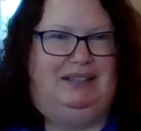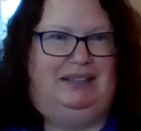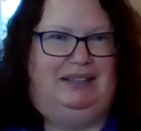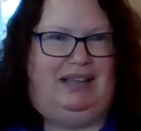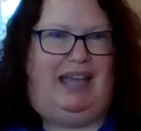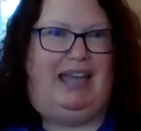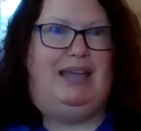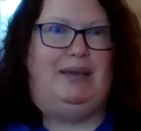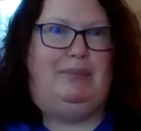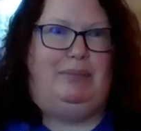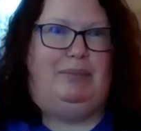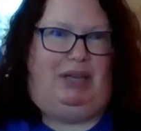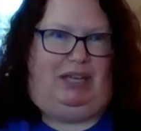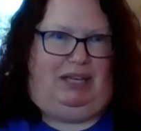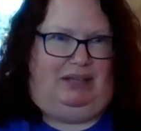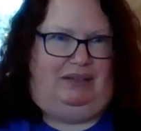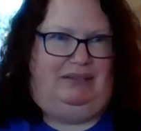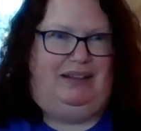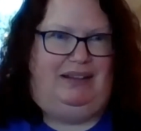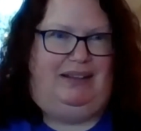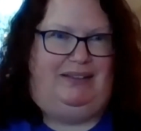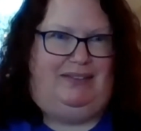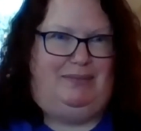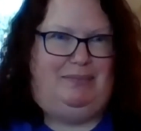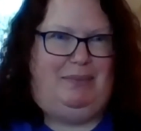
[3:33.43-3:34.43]
Amy.
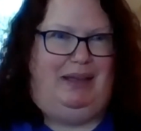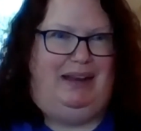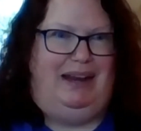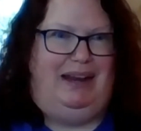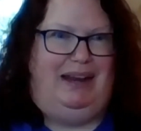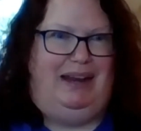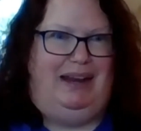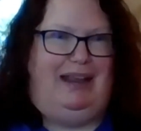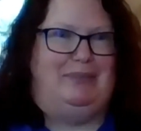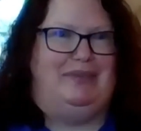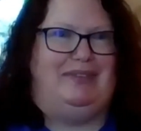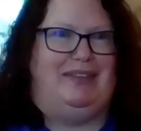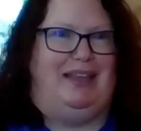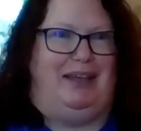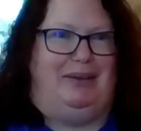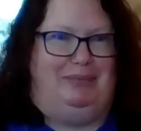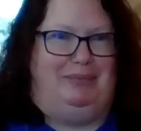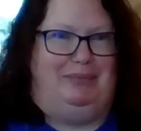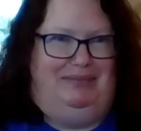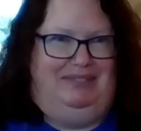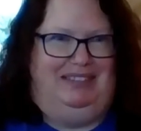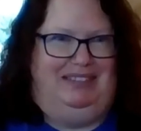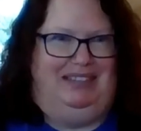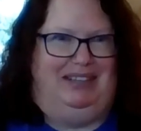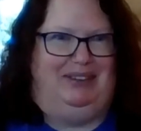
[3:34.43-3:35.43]
That's my name, Sam.
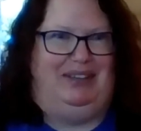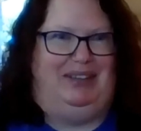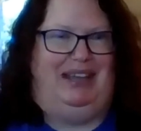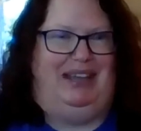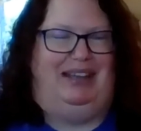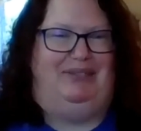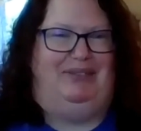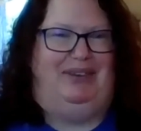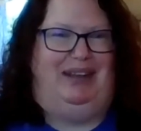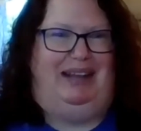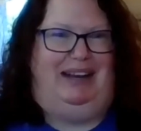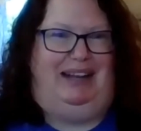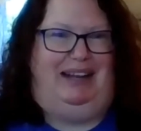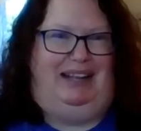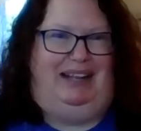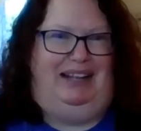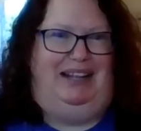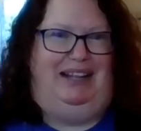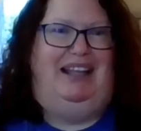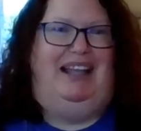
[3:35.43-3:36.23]
Okay, yeah. ready?